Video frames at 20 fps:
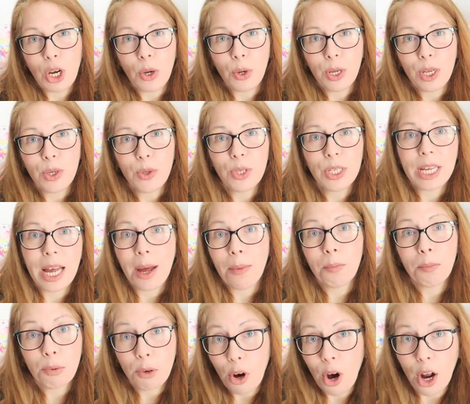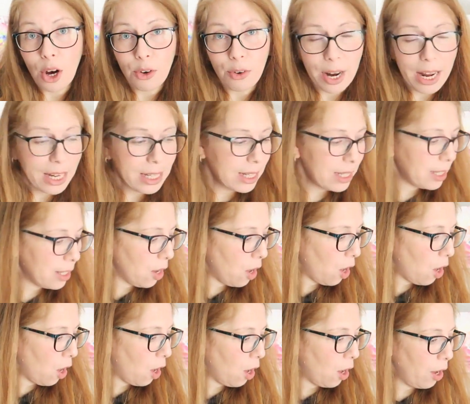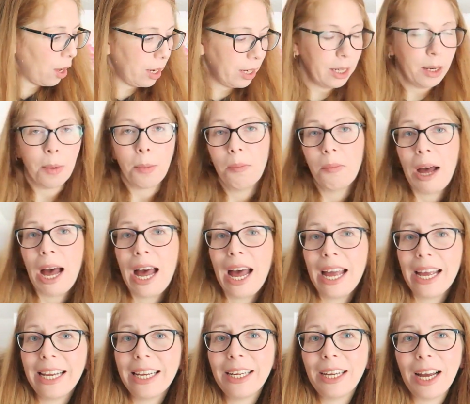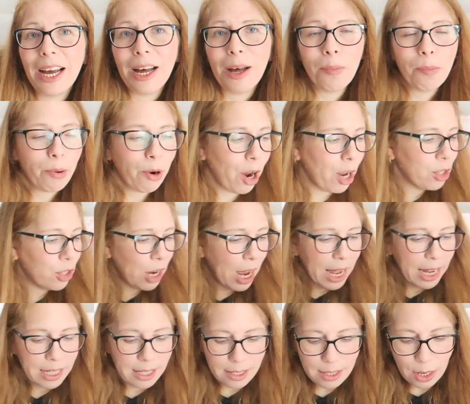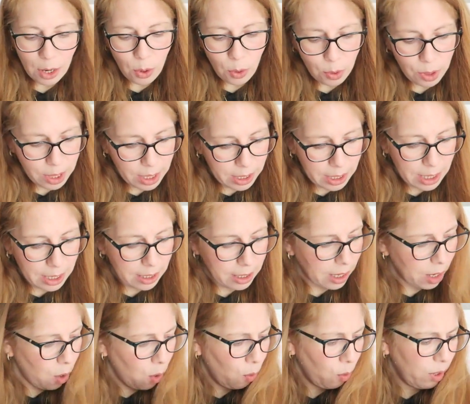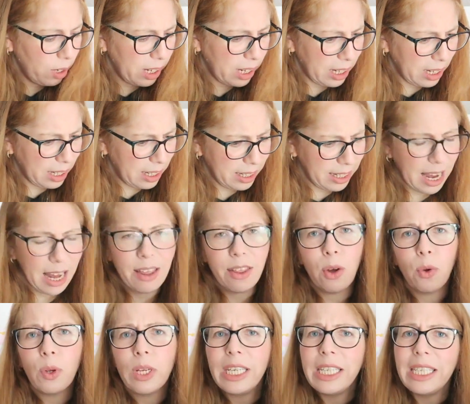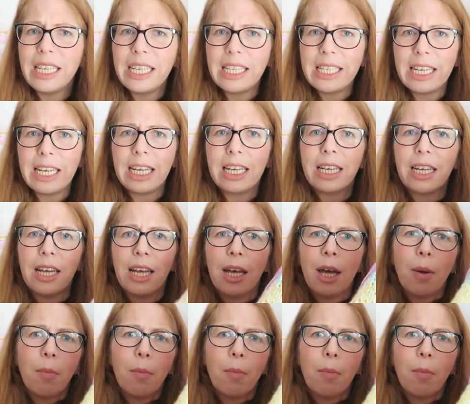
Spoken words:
show you some progress on my project. So this is the only knitting